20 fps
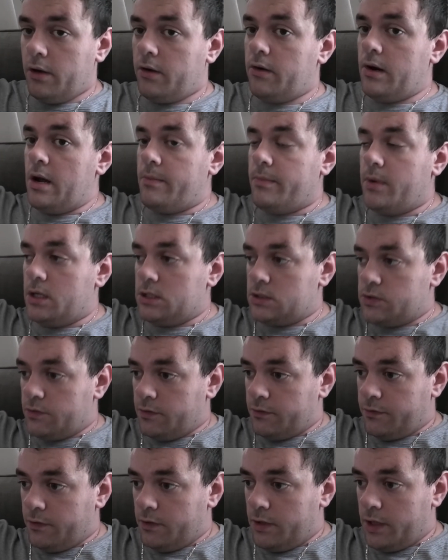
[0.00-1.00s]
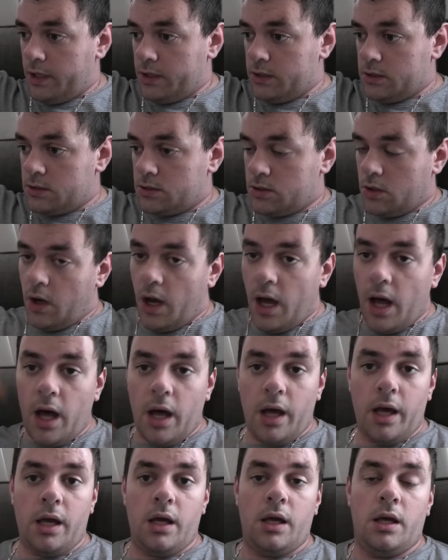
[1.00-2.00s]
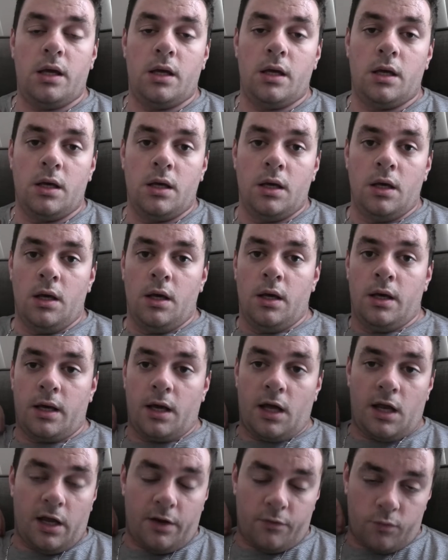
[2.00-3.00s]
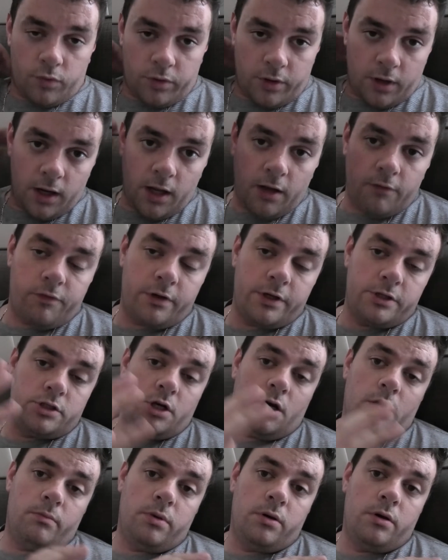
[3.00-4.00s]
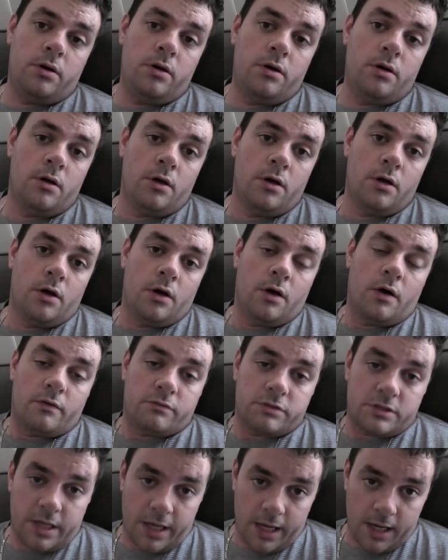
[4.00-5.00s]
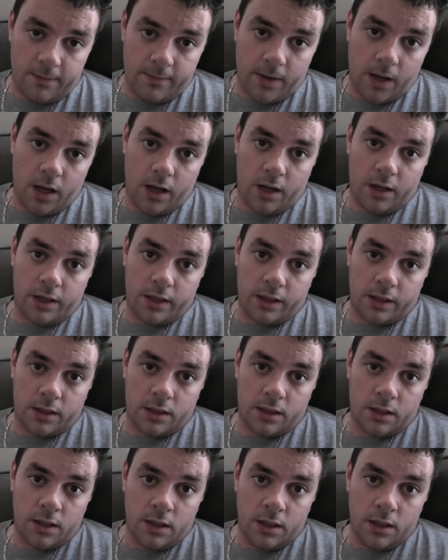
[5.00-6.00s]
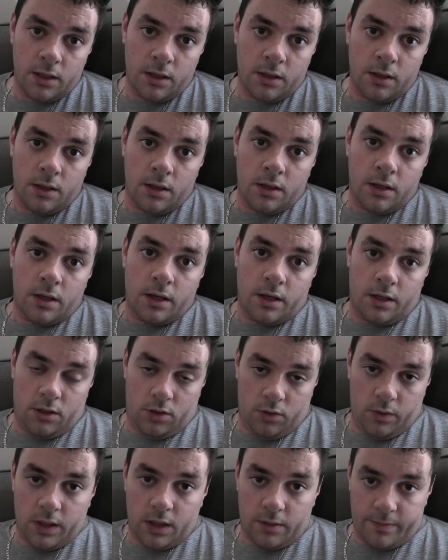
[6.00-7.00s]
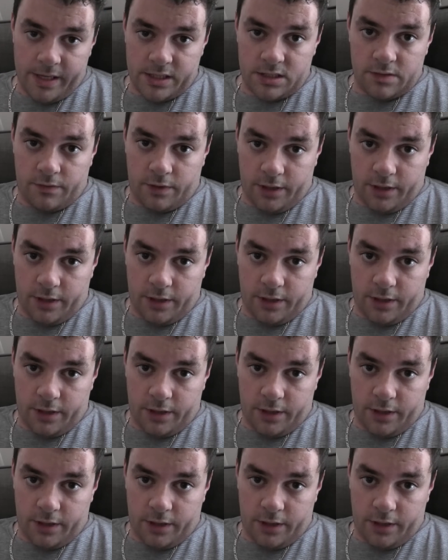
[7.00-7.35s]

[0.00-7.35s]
at grandma's for a few days, so I get left with the lovely job of staying behind and doing the massive